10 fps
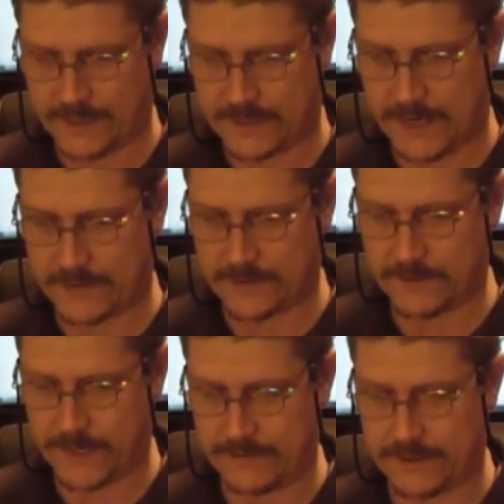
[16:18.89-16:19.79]
Sounds
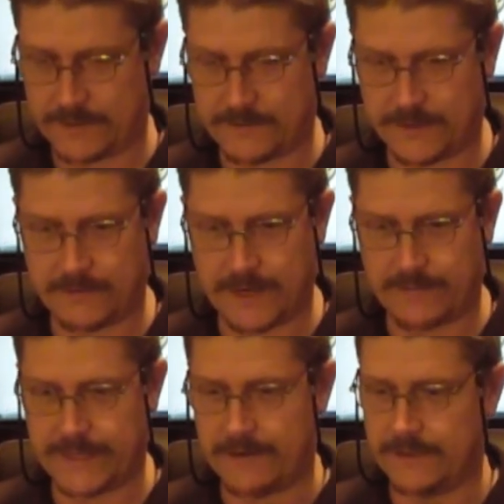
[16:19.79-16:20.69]
quite interesting, so I
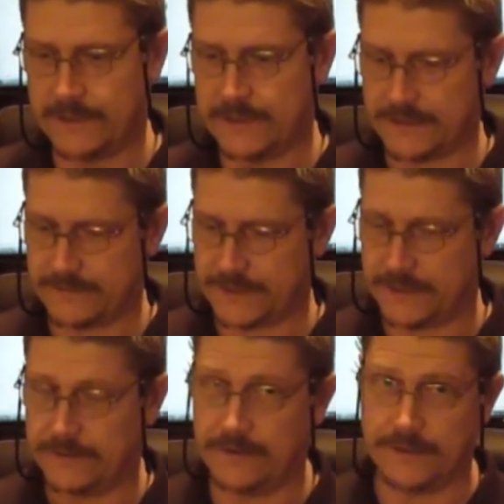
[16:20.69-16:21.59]
grabbed that one because obviously
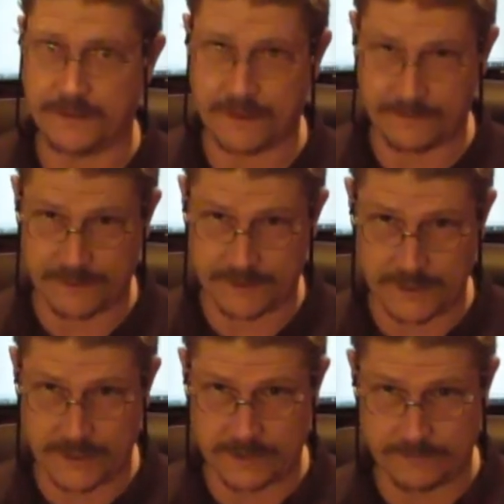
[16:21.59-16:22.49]
you know I do have a
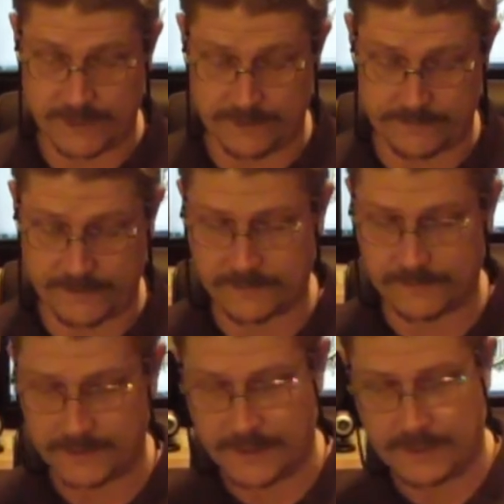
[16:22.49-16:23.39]
little bit of a
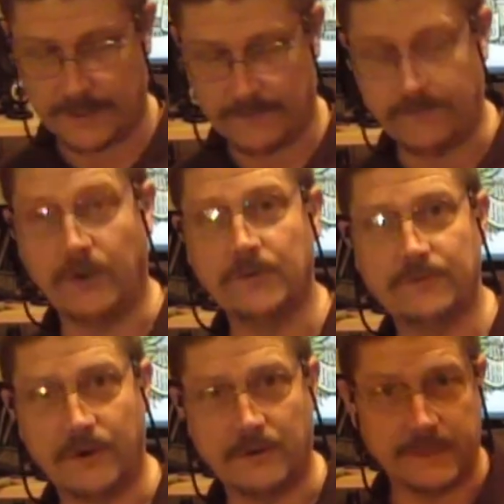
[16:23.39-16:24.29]

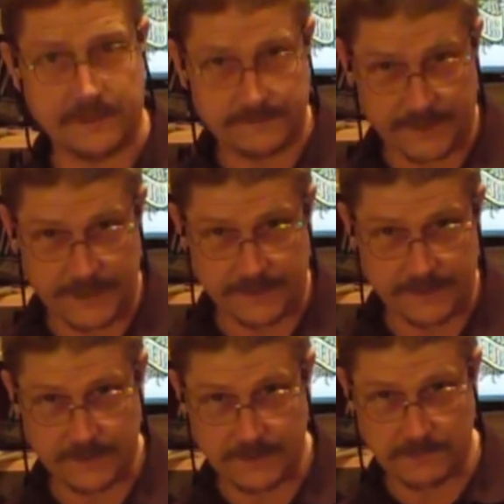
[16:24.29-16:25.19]
fond following of
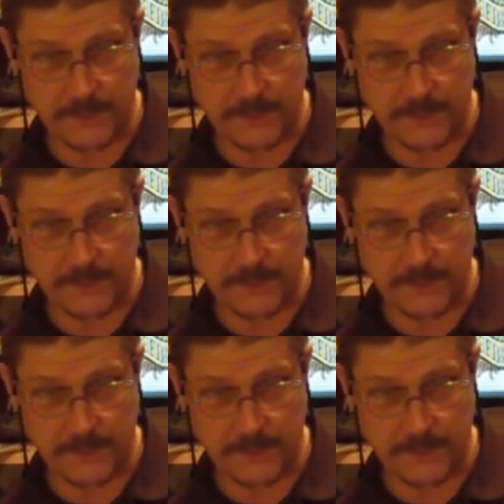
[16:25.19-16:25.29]
anything that's